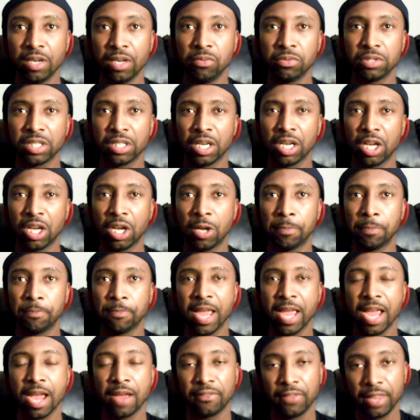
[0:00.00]
was
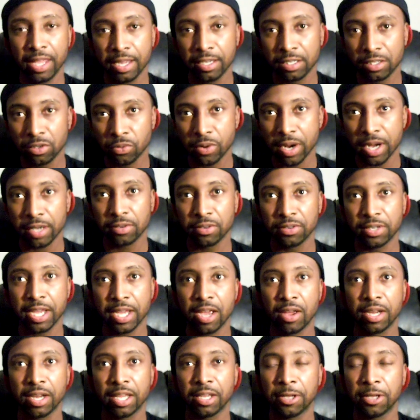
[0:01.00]
athletic director
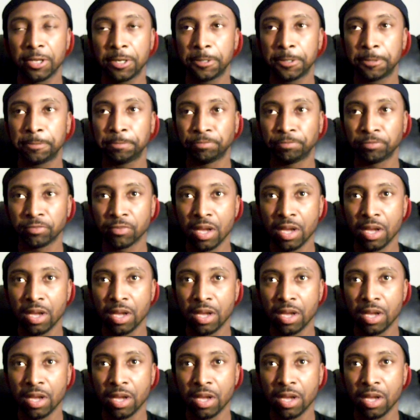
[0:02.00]
down at a